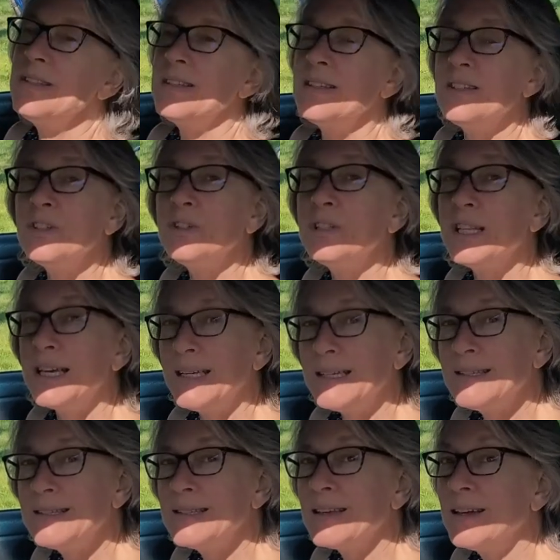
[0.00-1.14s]
sensor
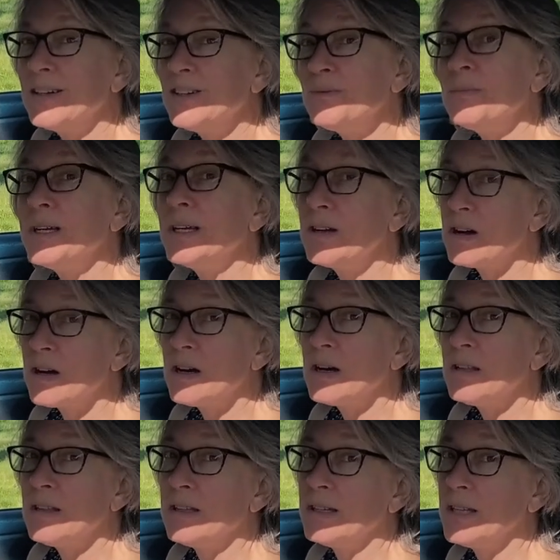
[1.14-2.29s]
lights under my
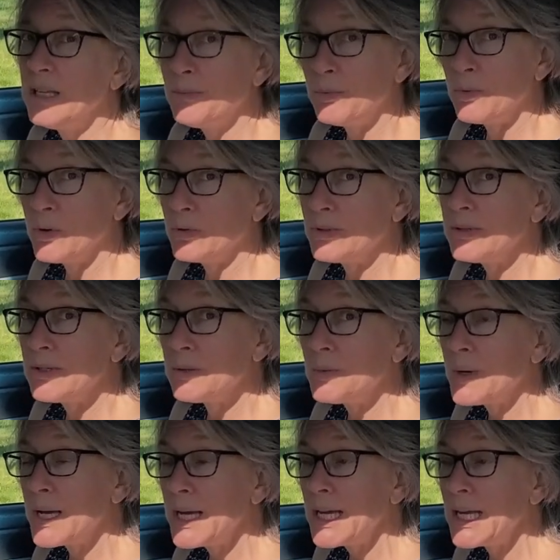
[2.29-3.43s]
car that keep rodents
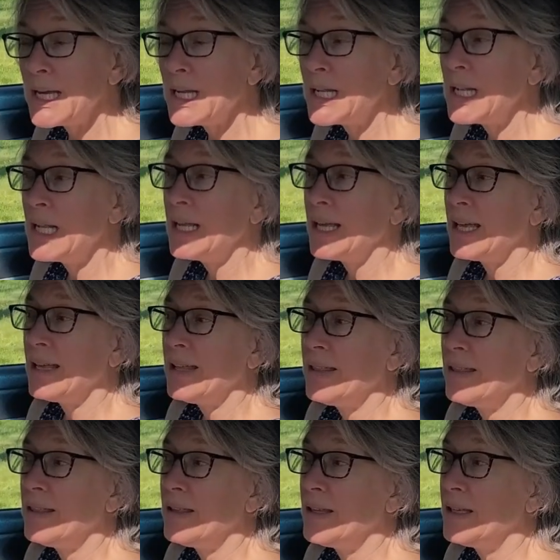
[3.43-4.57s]
away,
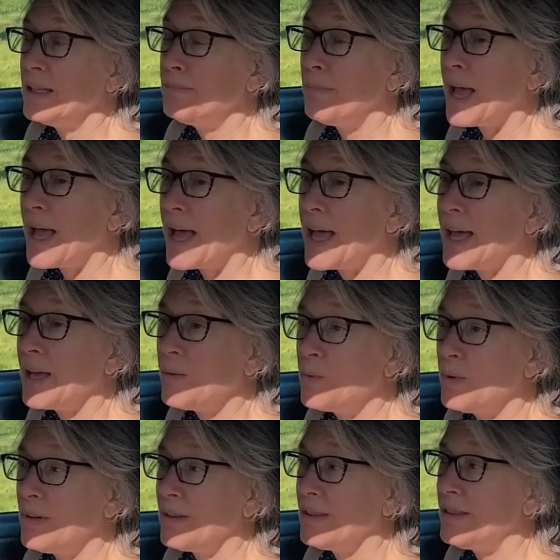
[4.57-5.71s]
and the bag
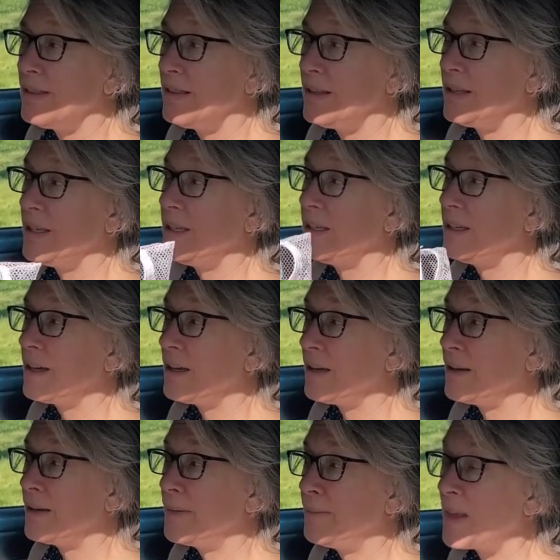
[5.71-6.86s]
with the
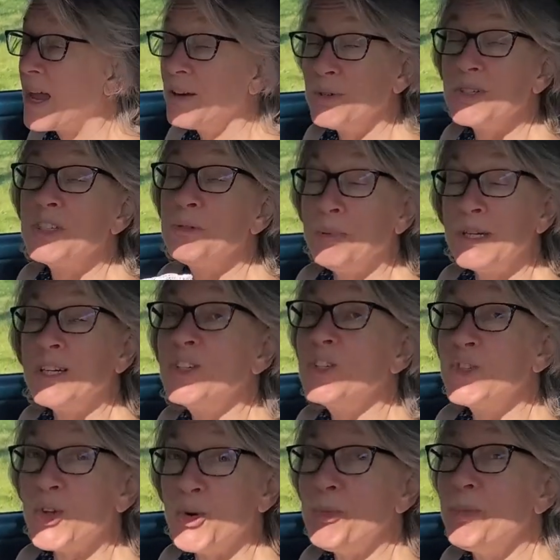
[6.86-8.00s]
Irish Spring
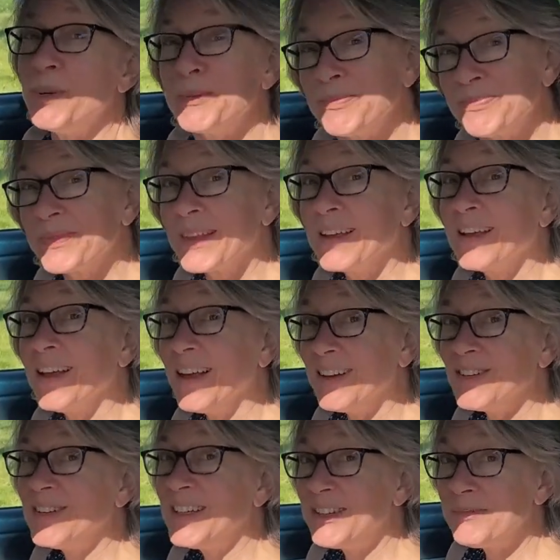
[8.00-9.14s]
soap
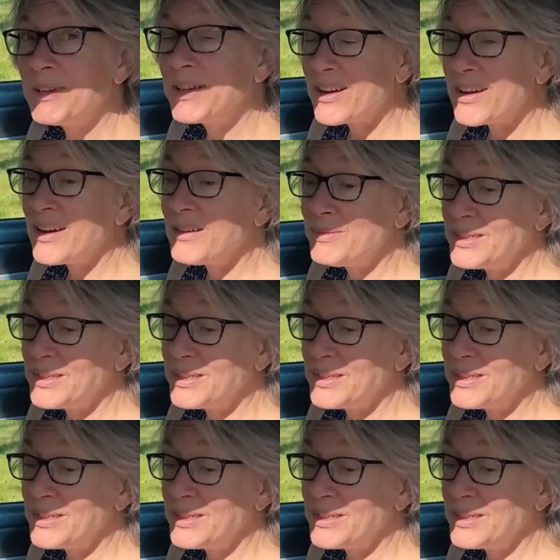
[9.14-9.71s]
underneath my car,